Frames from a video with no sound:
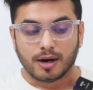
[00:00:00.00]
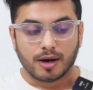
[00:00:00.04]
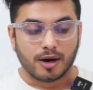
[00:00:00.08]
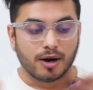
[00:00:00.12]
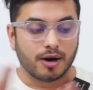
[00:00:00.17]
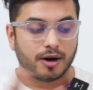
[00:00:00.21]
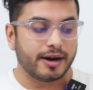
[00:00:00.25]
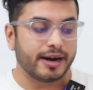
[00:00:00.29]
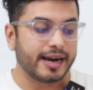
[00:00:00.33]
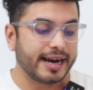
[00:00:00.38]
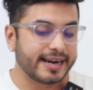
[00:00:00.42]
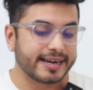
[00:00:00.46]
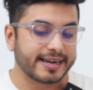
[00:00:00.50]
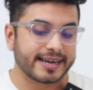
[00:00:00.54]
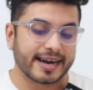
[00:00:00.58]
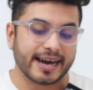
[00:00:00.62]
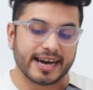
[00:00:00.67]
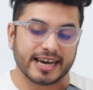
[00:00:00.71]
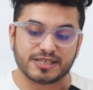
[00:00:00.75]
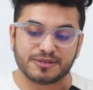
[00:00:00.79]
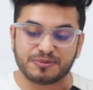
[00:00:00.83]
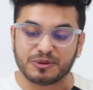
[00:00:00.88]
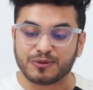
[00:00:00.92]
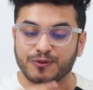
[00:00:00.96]
Alright
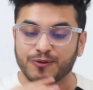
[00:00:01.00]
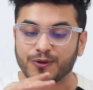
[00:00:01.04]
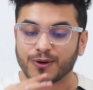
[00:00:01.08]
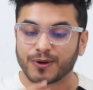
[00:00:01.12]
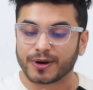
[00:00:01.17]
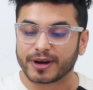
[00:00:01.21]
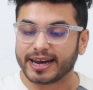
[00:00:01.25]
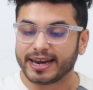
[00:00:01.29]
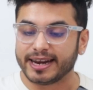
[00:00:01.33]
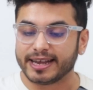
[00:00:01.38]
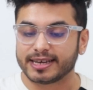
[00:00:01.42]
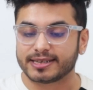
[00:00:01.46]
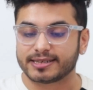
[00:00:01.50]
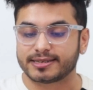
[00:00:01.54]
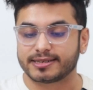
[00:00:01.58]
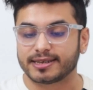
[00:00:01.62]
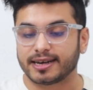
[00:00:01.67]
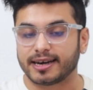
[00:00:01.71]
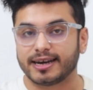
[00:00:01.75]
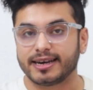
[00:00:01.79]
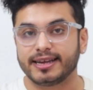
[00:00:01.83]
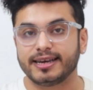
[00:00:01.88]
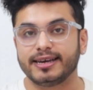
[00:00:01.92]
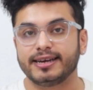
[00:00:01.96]
guys, before getting
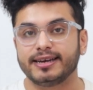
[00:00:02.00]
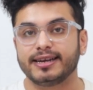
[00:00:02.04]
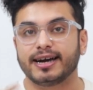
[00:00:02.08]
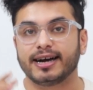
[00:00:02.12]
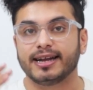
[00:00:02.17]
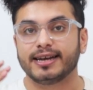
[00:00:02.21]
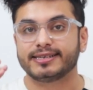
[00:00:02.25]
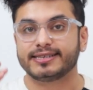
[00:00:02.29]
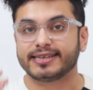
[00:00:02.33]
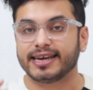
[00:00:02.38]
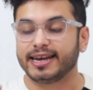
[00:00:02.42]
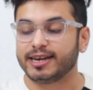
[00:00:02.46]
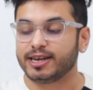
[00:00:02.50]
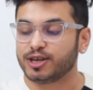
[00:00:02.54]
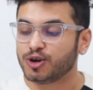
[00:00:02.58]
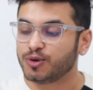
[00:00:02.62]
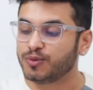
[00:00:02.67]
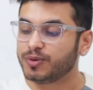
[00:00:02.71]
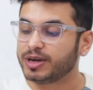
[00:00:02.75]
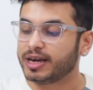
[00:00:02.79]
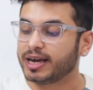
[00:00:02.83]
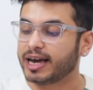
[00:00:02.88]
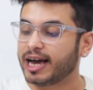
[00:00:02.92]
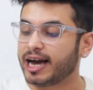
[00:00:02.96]
started, I'll tell you
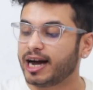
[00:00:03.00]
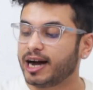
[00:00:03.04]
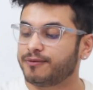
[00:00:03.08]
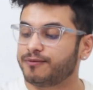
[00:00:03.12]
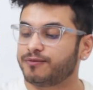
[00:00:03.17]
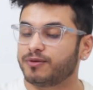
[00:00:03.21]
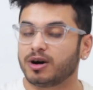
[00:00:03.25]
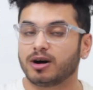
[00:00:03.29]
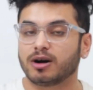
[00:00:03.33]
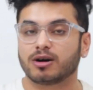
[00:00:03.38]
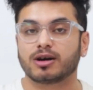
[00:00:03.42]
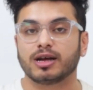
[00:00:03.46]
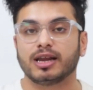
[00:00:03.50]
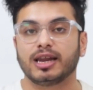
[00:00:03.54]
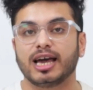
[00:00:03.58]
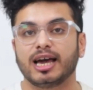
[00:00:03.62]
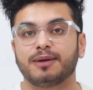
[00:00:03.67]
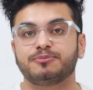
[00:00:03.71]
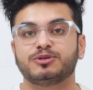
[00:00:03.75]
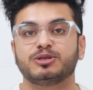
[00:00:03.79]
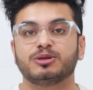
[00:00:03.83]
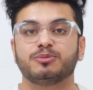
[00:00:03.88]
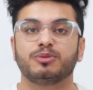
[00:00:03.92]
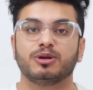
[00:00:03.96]
we have a
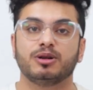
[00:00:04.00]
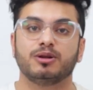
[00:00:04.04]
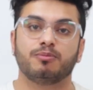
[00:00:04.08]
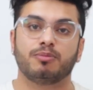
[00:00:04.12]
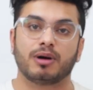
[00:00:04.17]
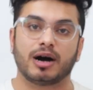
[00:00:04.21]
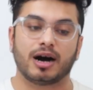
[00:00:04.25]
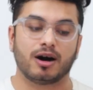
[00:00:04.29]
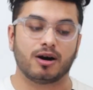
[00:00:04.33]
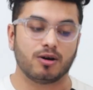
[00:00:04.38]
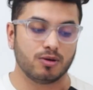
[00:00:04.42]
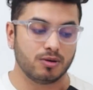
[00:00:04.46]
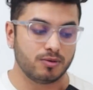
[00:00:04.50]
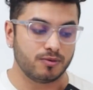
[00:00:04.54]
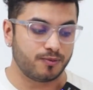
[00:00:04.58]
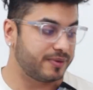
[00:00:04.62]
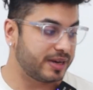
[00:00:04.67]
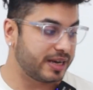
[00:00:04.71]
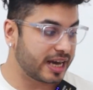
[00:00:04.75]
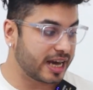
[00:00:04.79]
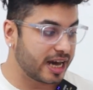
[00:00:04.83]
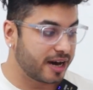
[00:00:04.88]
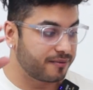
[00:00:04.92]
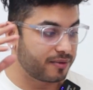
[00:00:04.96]
collapsible bowl,
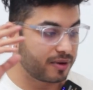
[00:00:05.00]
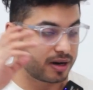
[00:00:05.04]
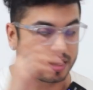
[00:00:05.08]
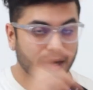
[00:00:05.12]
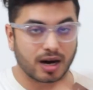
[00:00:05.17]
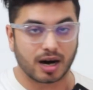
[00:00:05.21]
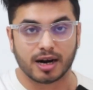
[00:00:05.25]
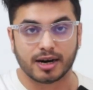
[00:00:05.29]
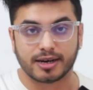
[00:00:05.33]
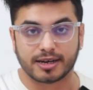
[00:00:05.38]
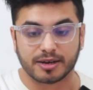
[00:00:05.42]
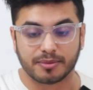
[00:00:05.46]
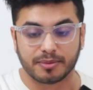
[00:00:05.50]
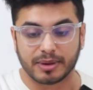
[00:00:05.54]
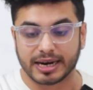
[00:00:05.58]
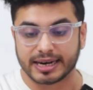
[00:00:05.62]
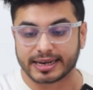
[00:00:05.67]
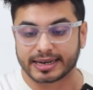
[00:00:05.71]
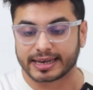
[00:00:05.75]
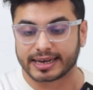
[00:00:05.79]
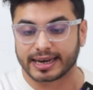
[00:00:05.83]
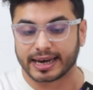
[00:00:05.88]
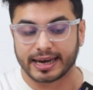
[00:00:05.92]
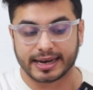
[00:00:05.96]
we have our
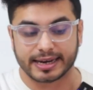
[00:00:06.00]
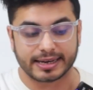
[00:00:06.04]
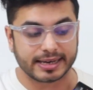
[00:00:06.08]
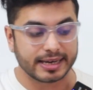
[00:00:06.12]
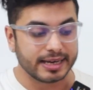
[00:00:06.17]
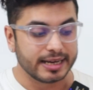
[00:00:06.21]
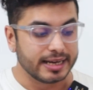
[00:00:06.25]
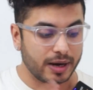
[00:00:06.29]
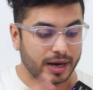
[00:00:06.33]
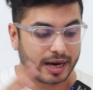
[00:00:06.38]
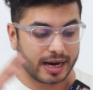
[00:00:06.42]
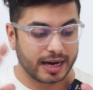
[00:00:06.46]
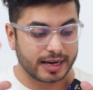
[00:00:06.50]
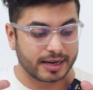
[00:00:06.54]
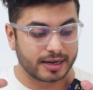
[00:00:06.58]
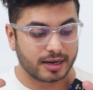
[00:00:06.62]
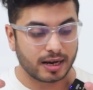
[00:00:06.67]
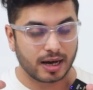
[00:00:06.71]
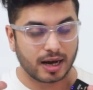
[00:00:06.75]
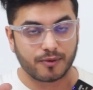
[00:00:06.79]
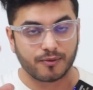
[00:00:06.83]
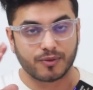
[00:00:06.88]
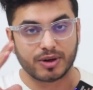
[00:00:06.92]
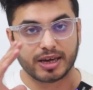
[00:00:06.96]
Ultimate Kit and
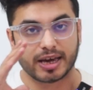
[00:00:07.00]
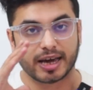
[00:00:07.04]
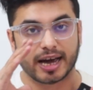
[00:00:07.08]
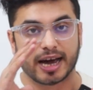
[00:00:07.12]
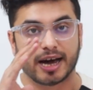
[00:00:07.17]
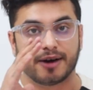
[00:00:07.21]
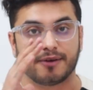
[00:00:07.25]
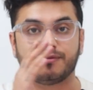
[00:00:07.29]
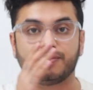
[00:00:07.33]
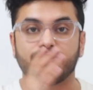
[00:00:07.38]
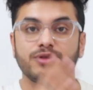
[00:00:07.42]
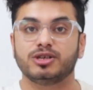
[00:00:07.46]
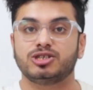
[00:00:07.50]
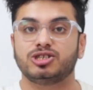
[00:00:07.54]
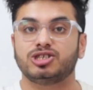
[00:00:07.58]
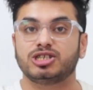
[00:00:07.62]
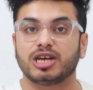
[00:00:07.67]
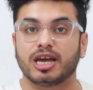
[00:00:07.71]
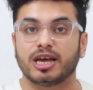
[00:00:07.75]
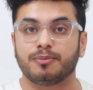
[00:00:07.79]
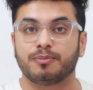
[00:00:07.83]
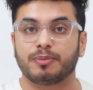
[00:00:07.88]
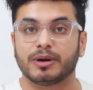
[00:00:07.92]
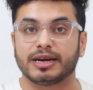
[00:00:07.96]
we have the
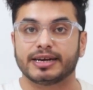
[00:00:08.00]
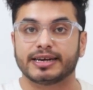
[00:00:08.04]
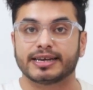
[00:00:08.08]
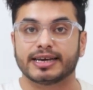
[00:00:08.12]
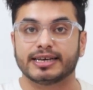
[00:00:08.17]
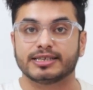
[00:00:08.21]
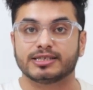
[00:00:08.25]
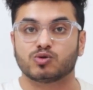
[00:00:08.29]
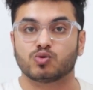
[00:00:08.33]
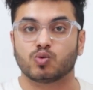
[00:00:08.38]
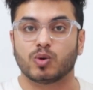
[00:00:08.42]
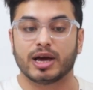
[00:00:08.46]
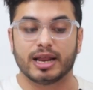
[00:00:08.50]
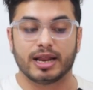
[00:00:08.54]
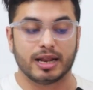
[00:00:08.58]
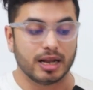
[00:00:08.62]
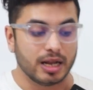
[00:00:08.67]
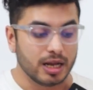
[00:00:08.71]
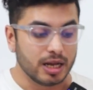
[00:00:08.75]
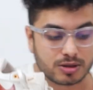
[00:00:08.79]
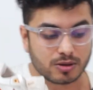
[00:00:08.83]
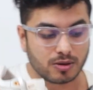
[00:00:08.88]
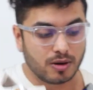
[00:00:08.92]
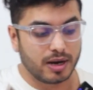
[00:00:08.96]
Shape It as well.
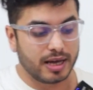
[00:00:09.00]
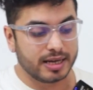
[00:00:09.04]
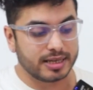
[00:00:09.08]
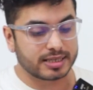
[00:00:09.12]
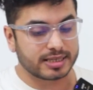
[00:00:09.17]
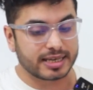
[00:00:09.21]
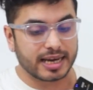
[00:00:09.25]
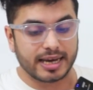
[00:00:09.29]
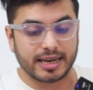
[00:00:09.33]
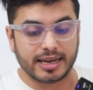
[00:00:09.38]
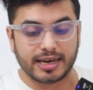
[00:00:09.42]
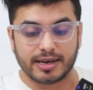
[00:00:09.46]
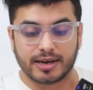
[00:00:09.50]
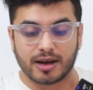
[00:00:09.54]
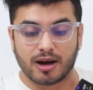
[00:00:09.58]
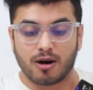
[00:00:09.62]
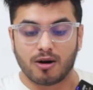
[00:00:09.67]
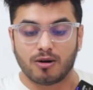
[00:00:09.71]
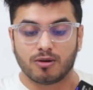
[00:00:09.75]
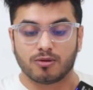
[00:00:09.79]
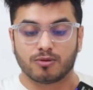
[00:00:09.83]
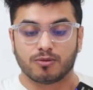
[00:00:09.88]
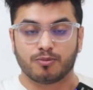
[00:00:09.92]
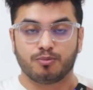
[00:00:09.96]
So let's get it
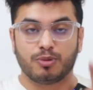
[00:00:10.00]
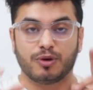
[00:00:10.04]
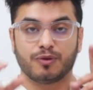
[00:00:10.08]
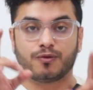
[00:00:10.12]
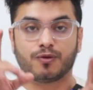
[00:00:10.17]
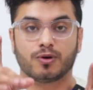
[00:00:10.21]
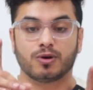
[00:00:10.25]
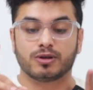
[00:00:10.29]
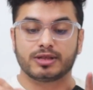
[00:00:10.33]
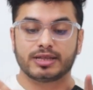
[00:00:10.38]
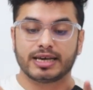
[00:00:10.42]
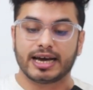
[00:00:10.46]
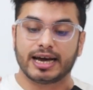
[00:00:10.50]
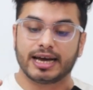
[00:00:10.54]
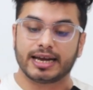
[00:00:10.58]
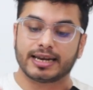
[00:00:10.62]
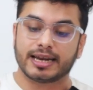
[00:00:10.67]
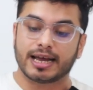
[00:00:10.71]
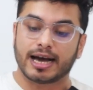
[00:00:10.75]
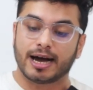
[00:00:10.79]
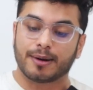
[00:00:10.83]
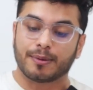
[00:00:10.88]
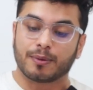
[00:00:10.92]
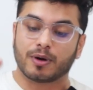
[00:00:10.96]
on. Before
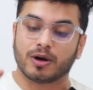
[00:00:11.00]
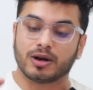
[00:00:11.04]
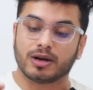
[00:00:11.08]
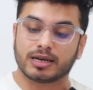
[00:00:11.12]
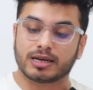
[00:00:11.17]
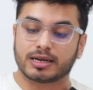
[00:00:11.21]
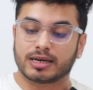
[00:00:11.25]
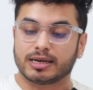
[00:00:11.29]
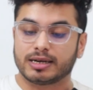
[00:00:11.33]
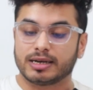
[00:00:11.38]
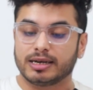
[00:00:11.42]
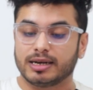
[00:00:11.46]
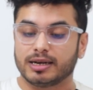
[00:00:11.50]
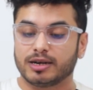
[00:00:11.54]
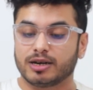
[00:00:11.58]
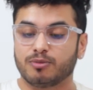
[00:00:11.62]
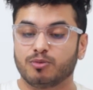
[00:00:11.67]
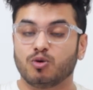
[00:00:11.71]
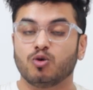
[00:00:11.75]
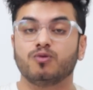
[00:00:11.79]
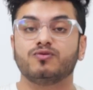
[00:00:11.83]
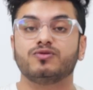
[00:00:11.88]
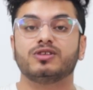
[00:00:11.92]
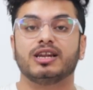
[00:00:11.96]
that, I'm going to
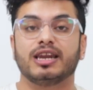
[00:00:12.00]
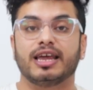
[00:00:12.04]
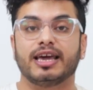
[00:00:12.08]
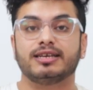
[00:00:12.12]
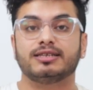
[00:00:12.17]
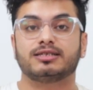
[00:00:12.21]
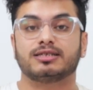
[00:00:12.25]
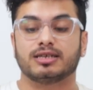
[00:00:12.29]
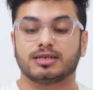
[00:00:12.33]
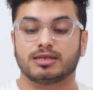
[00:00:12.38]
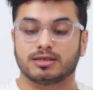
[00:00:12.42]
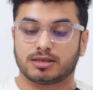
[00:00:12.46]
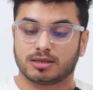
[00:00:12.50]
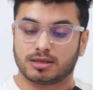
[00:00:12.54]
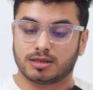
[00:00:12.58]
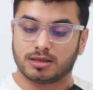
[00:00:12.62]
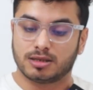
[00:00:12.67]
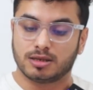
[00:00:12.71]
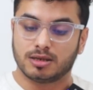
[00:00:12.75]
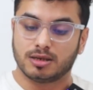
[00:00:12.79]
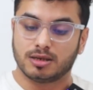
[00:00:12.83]
remove the laces.